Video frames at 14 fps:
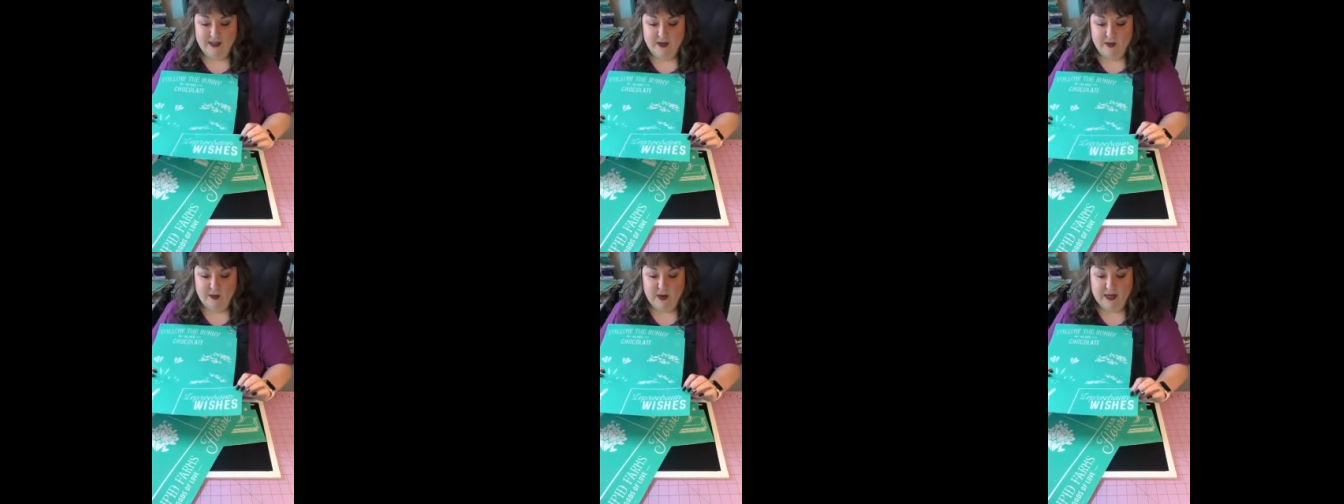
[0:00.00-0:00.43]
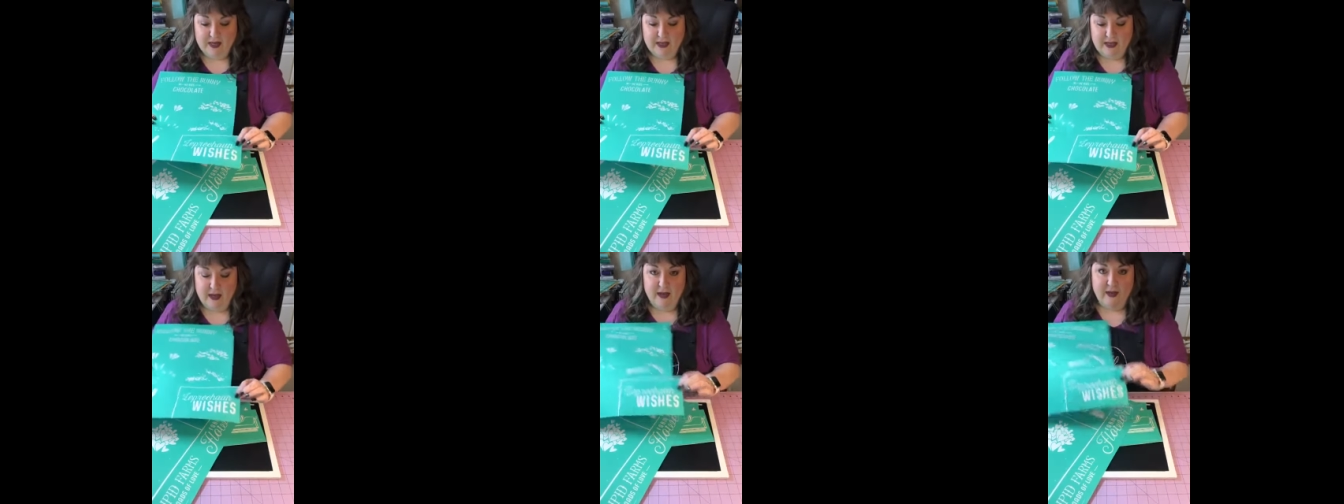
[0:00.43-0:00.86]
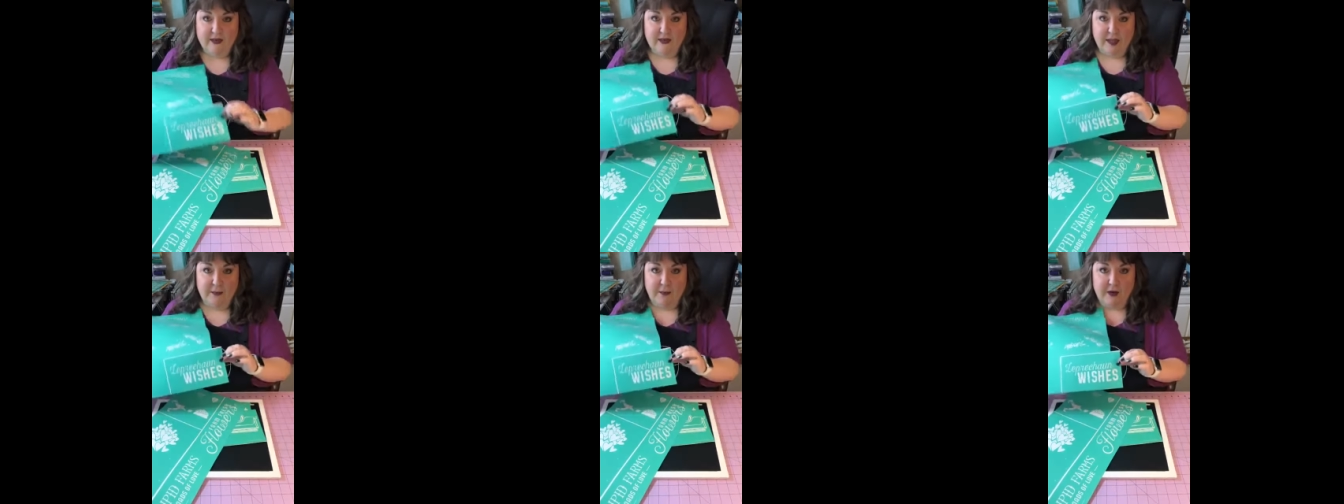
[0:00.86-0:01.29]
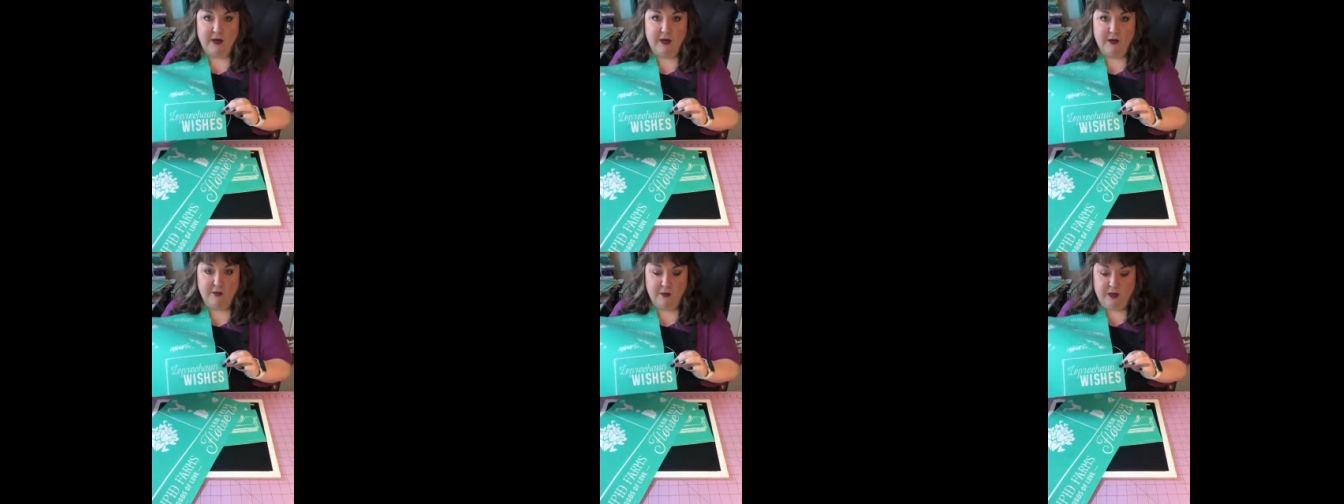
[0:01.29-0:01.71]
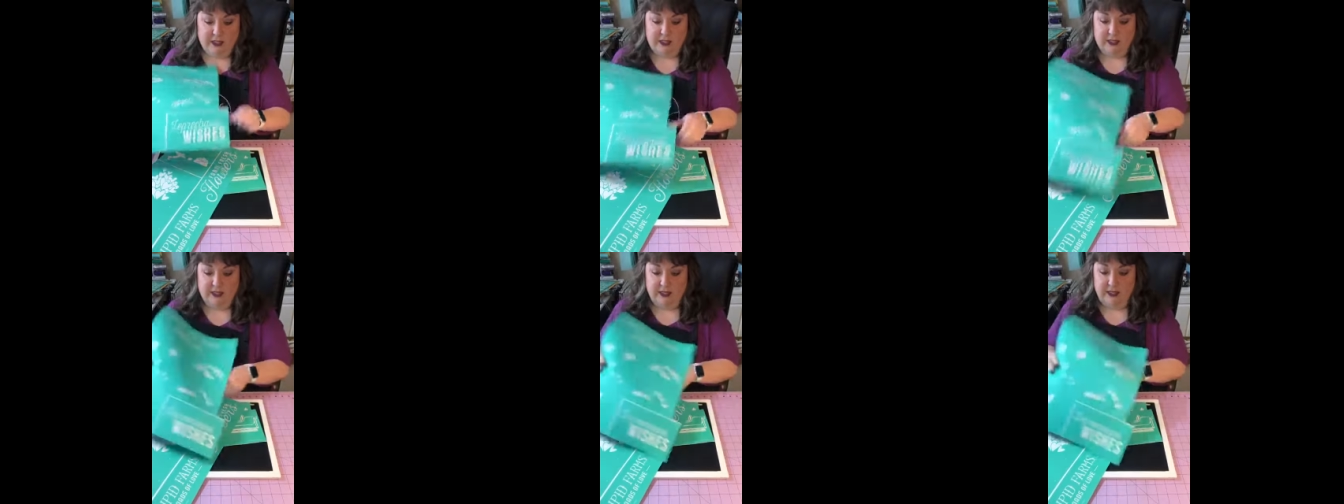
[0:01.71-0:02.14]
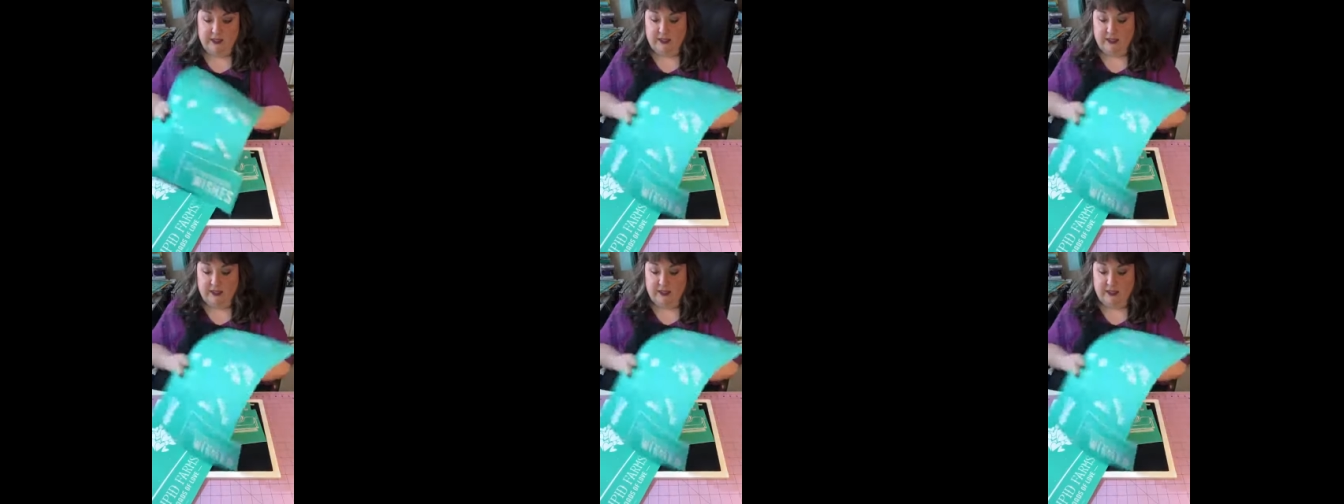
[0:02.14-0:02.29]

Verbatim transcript: with uh, leprechaun wishes now